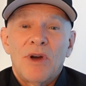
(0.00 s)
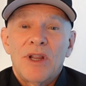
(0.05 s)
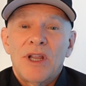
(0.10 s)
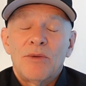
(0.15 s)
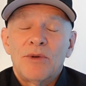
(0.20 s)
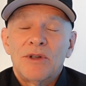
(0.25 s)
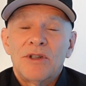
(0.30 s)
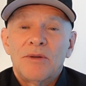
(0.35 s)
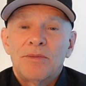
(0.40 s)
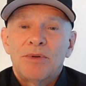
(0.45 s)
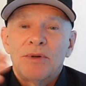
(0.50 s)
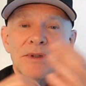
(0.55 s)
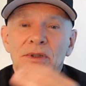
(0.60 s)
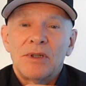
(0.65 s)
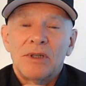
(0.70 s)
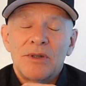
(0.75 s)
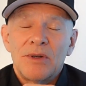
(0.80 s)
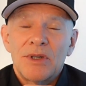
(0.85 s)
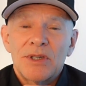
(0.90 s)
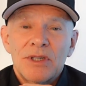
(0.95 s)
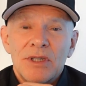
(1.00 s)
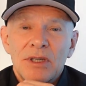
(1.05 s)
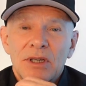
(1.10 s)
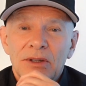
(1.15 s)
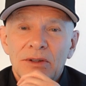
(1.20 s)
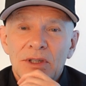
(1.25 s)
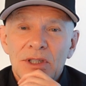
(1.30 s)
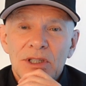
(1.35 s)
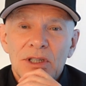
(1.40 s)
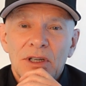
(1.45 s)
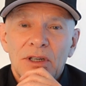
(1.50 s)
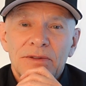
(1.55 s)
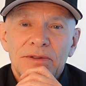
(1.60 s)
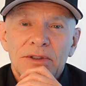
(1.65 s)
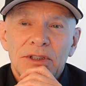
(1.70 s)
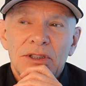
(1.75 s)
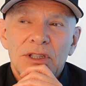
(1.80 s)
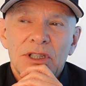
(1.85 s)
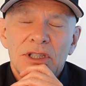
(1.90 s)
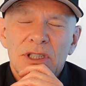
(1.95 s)
why they wouldn't have put Lewis on the
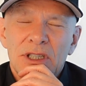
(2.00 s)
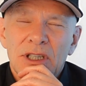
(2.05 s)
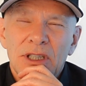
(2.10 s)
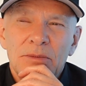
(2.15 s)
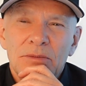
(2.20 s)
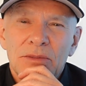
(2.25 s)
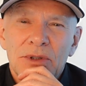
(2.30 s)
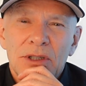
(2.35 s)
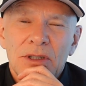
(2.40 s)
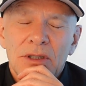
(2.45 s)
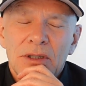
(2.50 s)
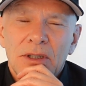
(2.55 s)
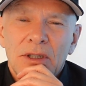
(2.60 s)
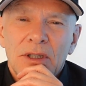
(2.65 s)
soft. It just seems